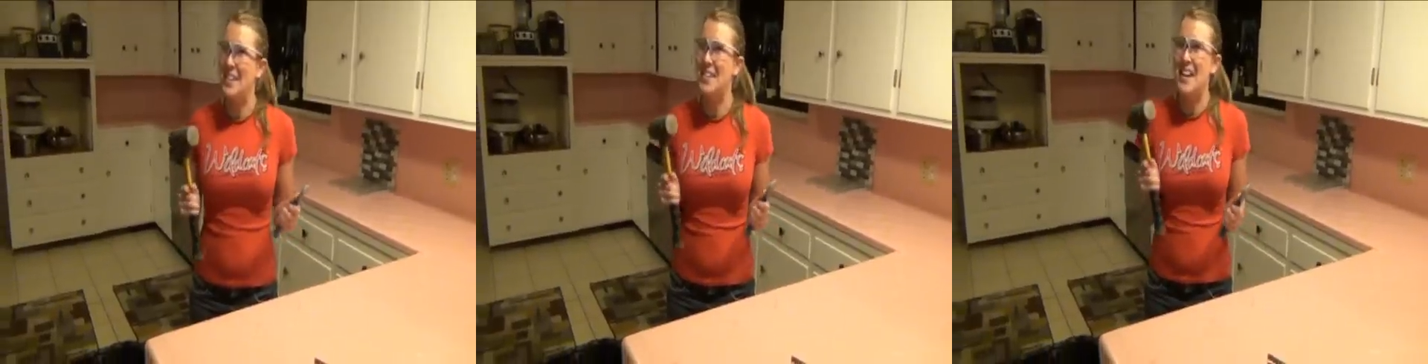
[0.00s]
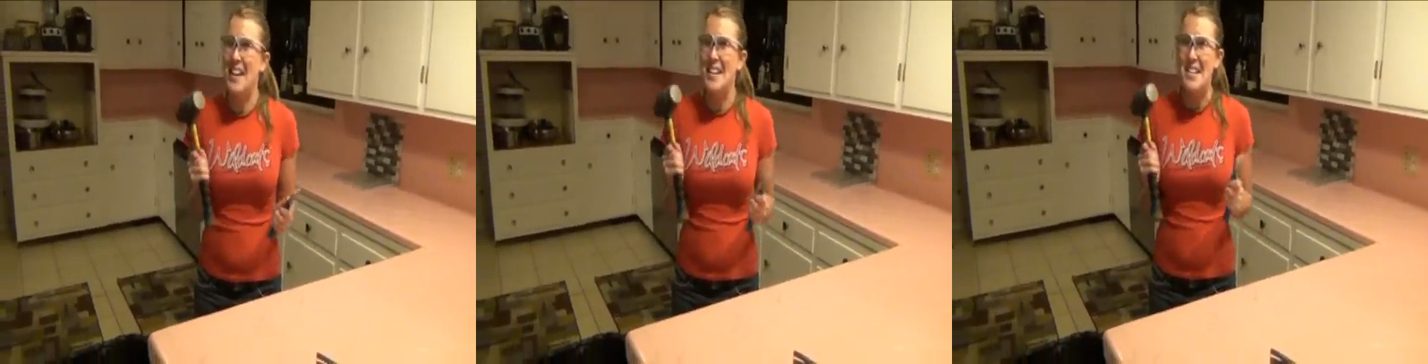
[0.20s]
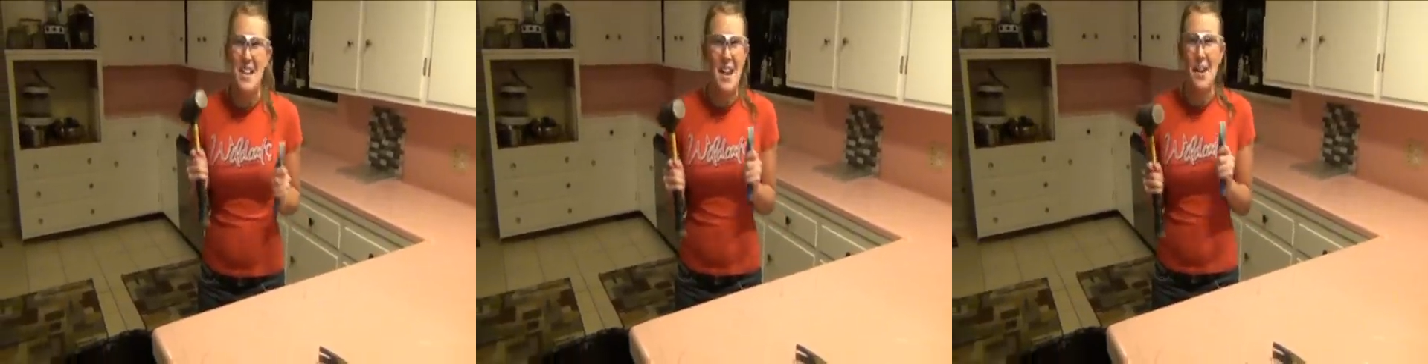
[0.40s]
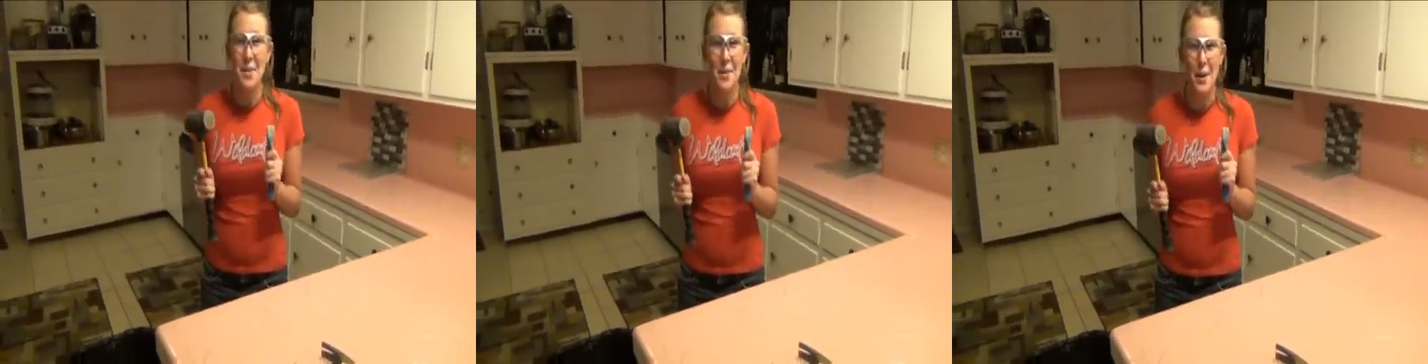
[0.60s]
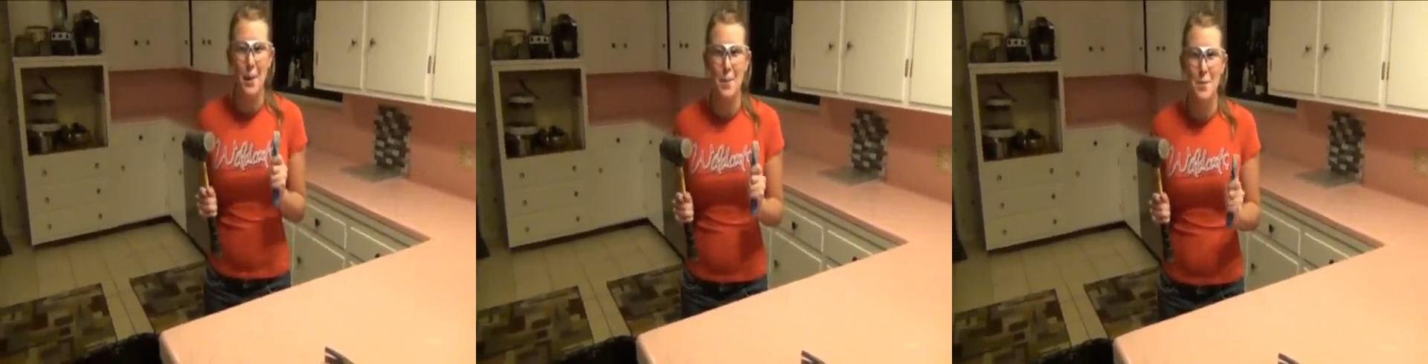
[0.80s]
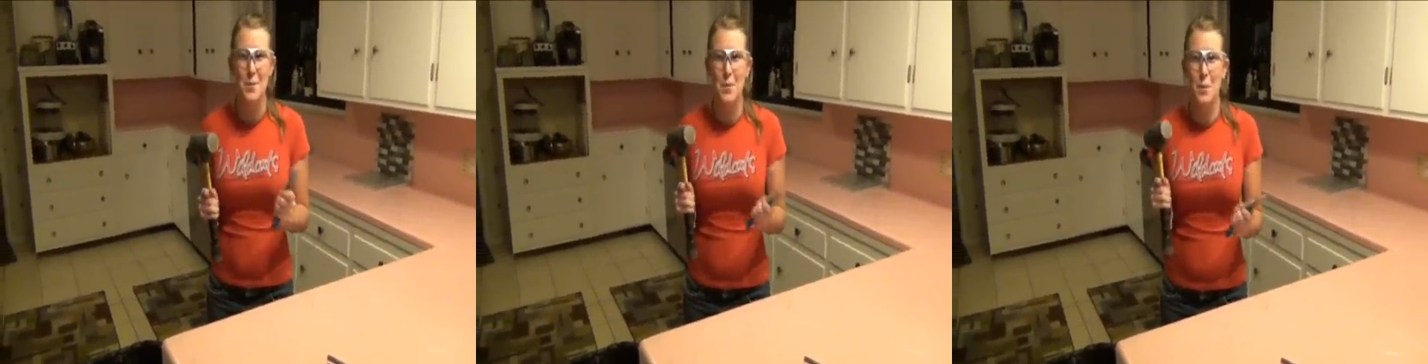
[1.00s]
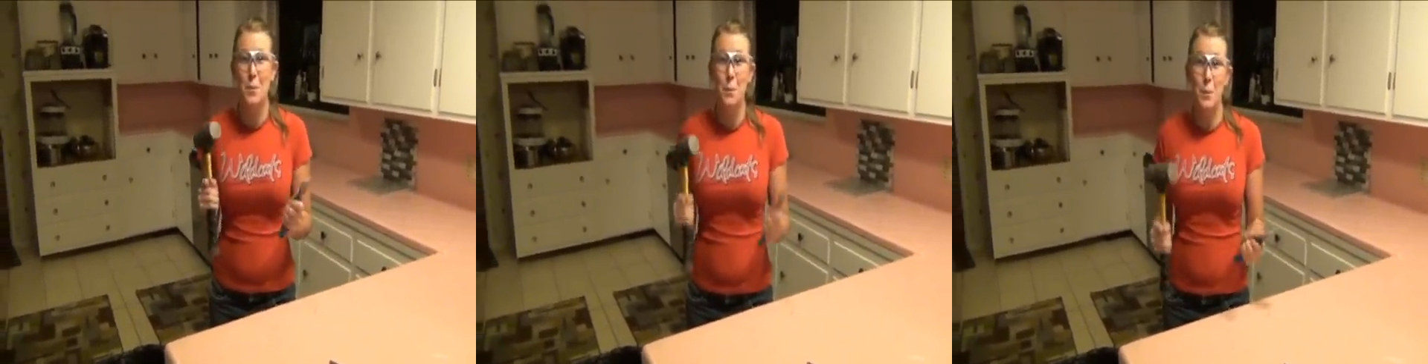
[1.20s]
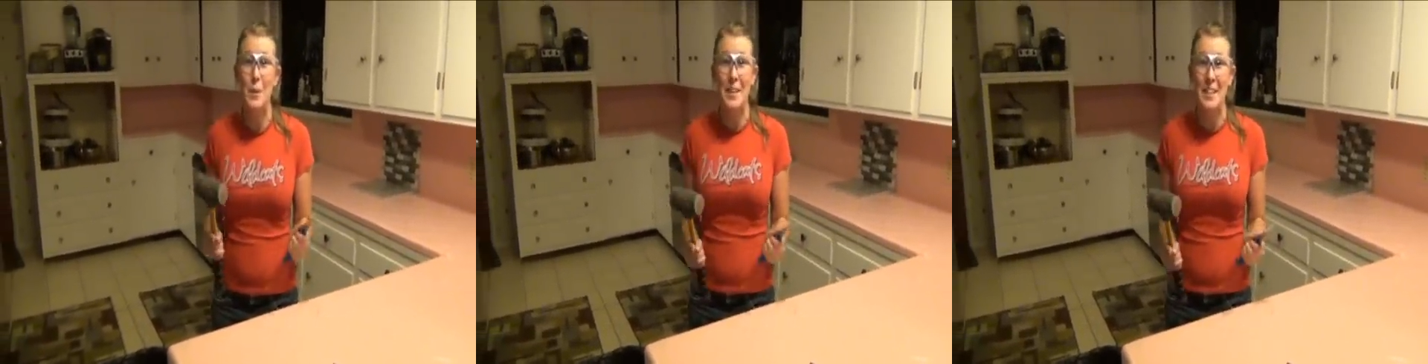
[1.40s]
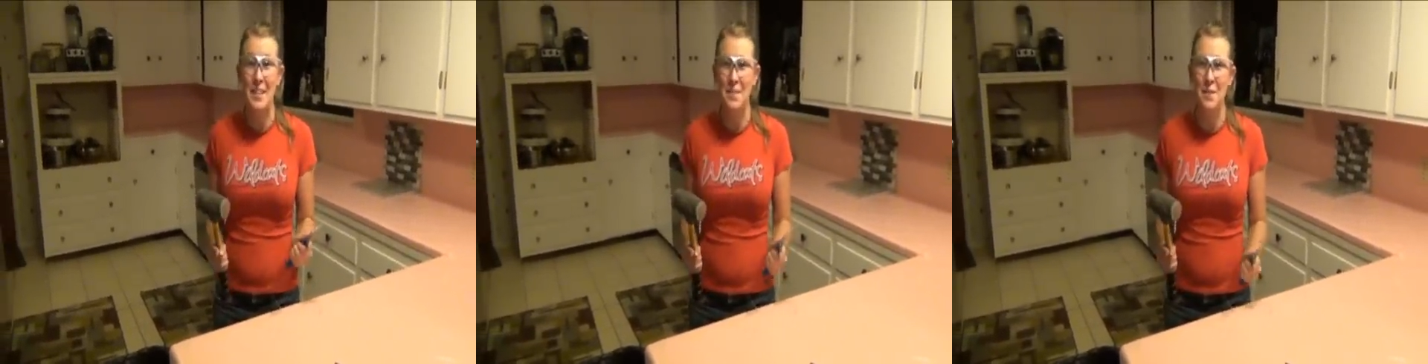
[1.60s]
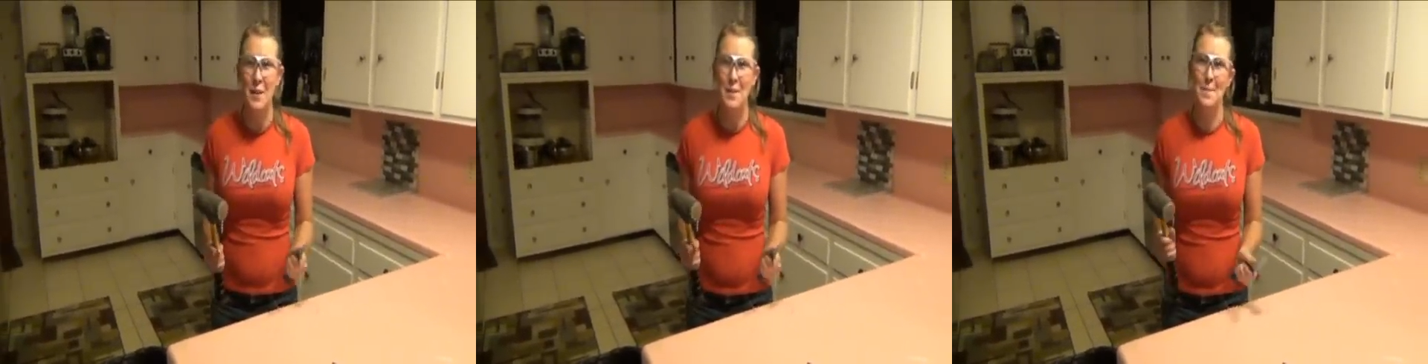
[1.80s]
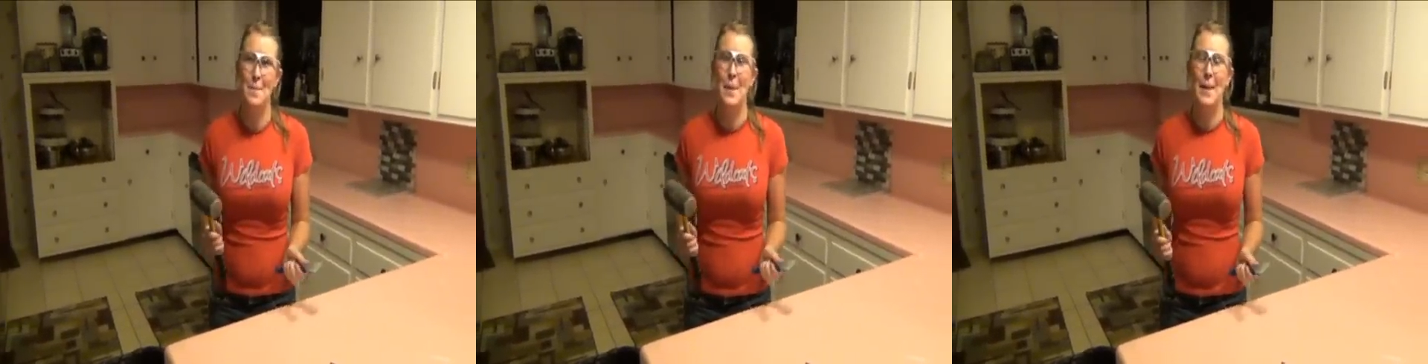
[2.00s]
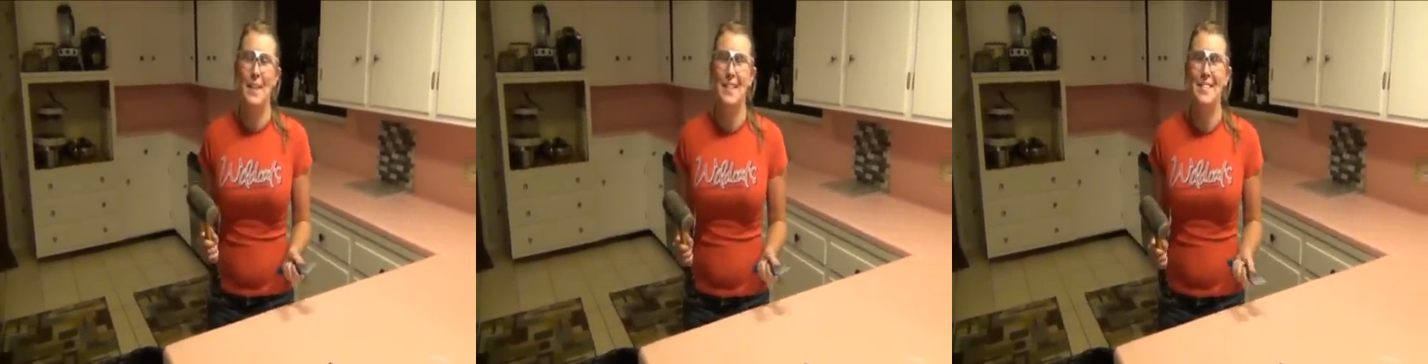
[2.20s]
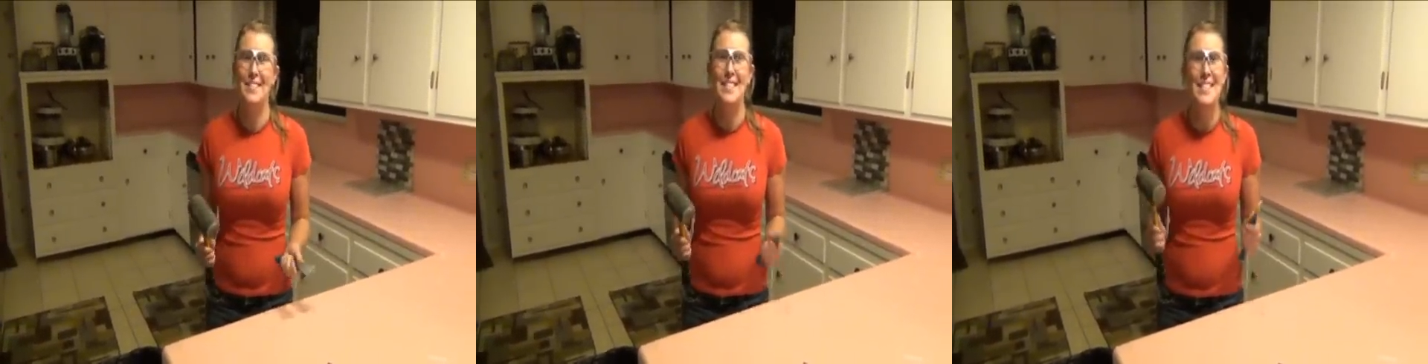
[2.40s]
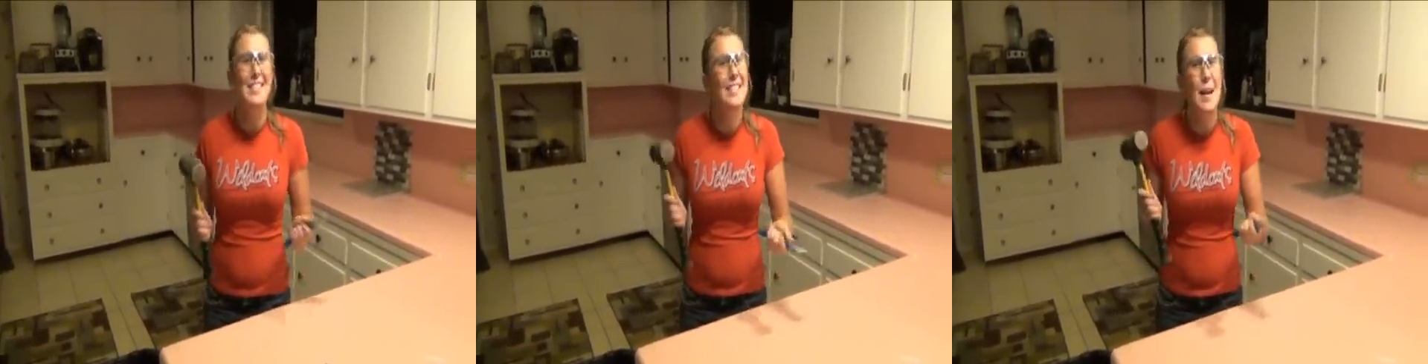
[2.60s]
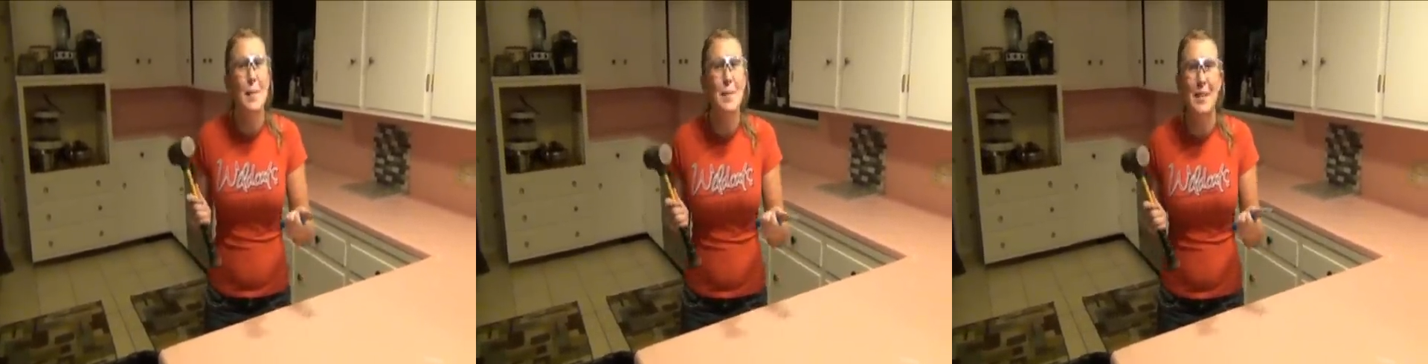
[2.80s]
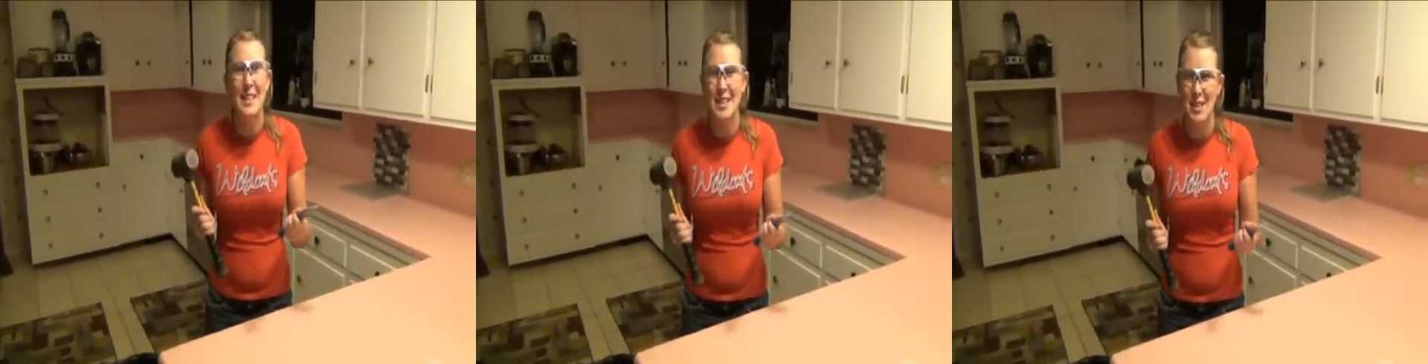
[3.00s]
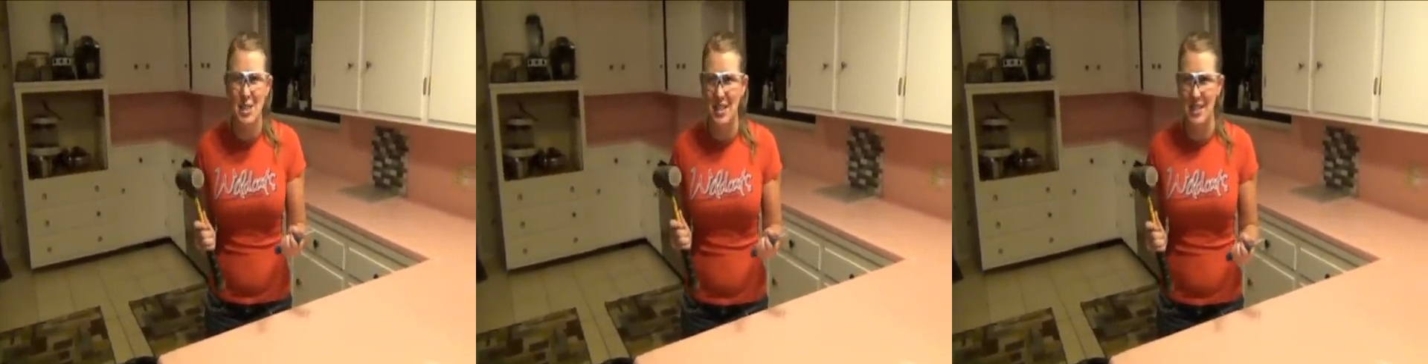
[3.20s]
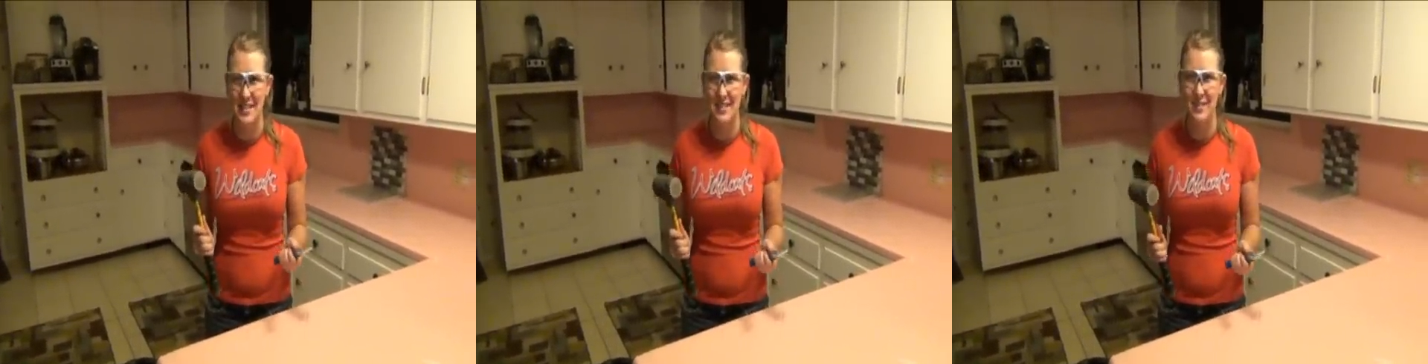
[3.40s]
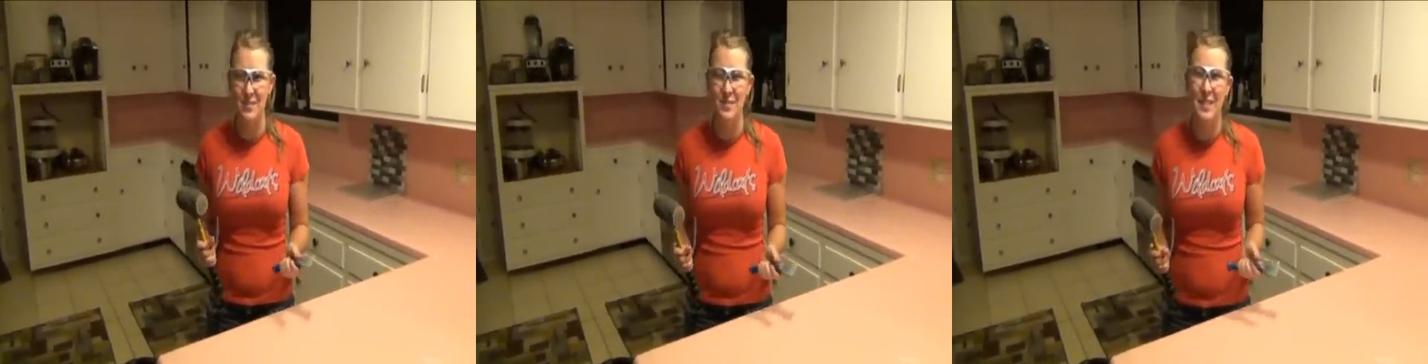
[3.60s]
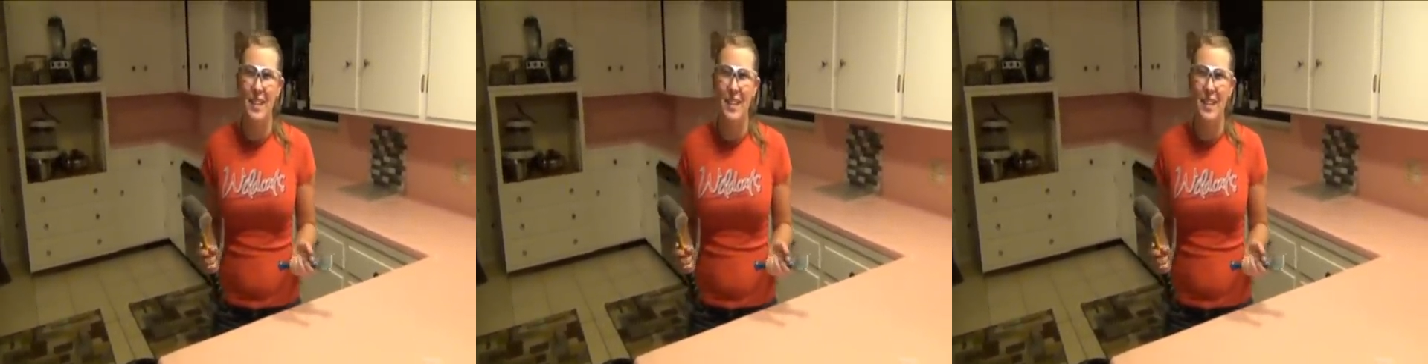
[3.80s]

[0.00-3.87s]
Alright, now comes for the really fun part, the demolition.